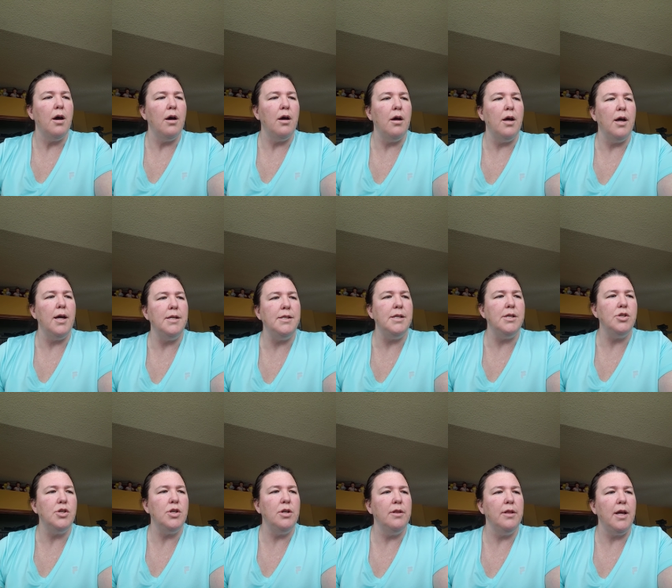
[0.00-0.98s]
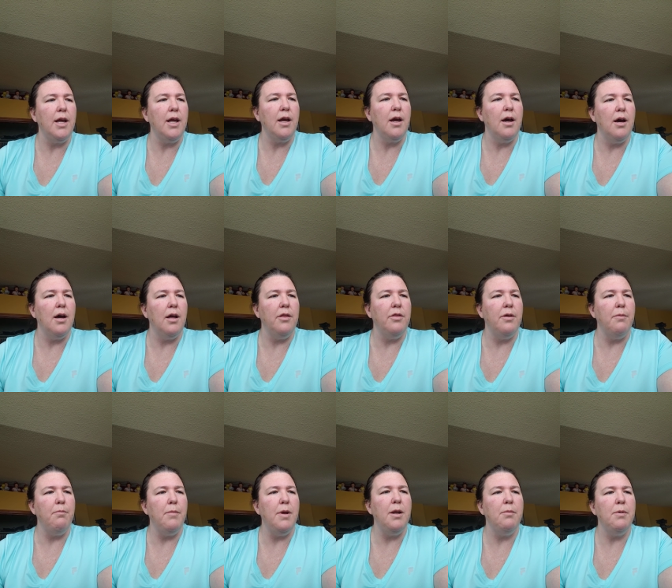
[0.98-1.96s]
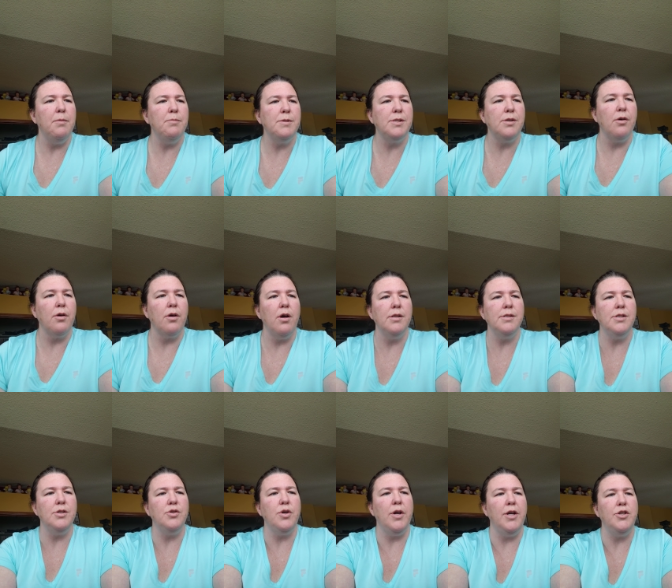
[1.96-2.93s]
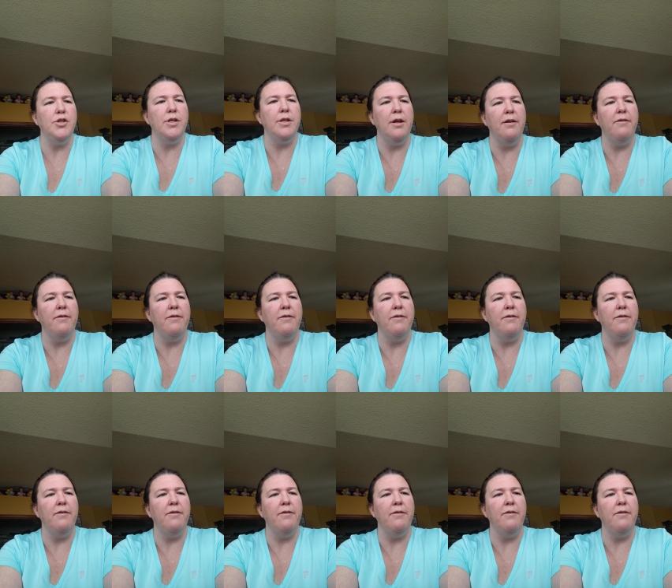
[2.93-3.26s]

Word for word: Uh, additionally, uh, the minimum salt concentration that